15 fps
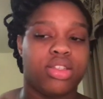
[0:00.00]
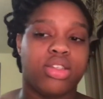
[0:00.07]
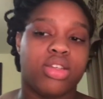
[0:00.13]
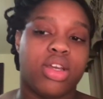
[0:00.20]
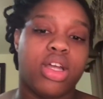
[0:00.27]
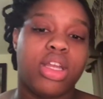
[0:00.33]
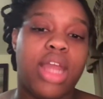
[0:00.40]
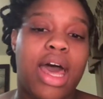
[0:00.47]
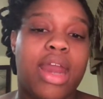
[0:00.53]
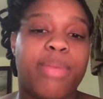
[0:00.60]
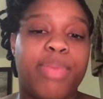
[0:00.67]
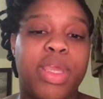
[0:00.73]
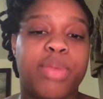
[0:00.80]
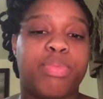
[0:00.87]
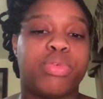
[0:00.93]
a lot of
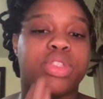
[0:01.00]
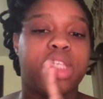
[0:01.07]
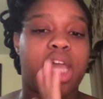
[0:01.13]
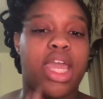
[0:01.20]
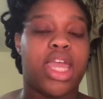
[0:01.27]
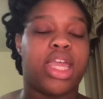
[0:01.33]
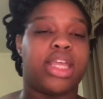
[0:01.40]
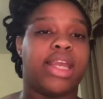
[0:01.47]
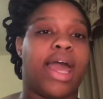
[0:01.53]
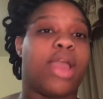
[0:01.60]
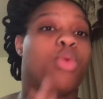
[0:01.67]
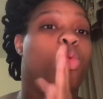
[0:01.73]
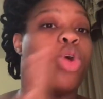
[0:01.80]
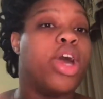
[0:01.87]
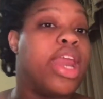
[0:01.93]
people take like
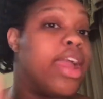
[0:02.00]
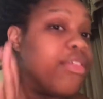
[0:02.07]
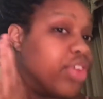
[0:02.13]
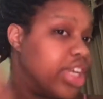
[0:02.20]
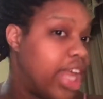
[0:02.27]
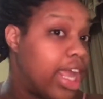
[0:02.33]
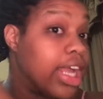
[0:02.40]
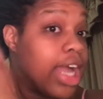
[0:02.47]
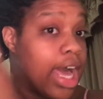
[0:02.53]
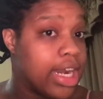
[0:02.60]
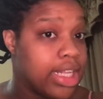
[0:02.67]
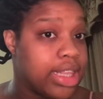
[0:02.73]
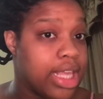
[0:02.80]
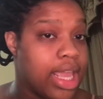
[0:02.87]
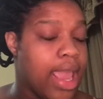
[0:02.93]
one every day kind
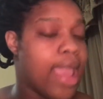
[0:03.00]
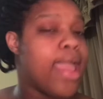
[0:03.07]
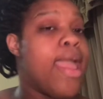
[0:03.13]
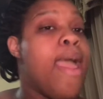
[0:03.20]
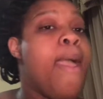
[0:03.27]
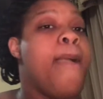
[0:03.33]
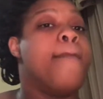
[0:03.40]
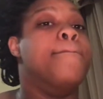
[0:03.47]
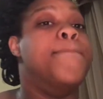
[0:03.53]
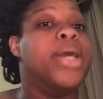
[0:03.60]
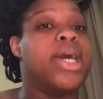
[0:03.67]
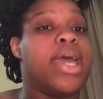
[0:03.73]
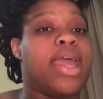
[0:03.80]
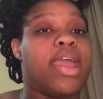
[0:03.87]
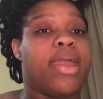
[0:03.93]
of thing.
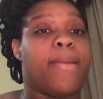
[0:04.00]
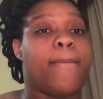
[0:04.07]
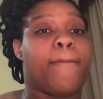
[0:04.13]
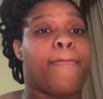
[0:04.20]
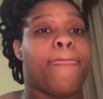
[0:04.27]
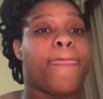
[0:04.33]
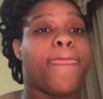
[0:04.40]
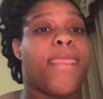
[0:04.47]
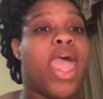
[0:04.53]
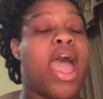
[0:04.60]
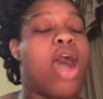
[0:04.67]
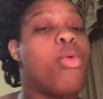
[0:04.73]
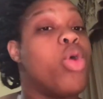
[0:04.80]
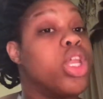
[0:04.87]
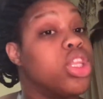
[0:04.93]
But I
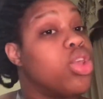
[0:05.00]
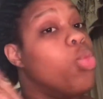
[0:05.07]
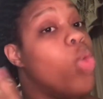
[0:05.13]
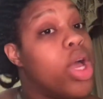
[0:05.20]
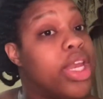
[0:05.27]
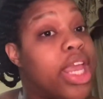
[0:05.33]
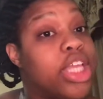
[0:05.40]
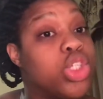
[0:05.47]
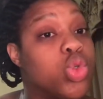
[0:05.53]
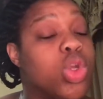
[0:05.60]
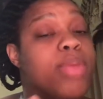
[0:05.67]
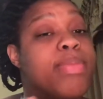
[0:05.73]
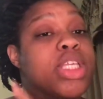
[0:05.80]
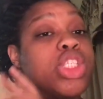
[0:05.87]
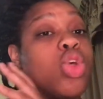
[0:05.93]
want the 1-day
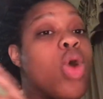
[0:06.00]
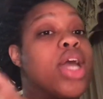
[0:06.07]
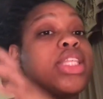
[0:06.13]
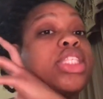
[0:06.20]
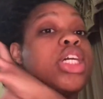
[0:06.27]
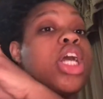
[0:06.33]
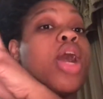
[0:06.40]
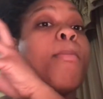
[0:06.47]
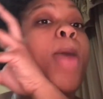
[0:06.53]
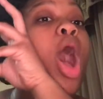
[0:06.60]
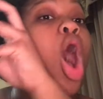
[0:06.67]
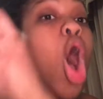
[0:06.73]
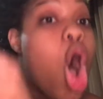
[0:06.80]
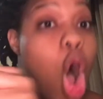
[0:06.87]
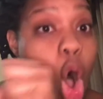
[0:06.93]
treatment, so I took them
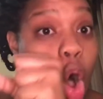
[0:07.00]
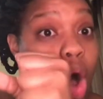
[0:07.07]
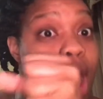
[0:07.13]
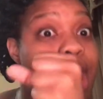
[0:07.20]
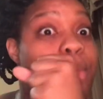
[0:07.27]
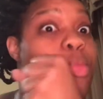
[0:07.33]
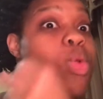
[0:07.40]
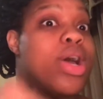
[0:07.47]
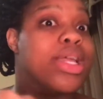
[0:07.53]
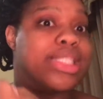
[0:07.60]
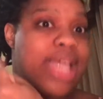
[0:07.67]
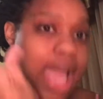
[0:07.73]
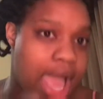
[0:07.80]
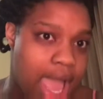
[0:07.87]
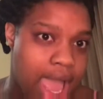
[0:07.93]
all at one
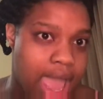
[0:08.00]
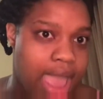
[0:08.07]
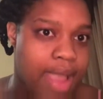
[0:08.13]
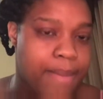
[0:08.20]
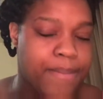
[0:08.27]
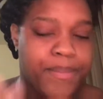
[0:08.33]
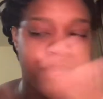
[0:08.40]
time,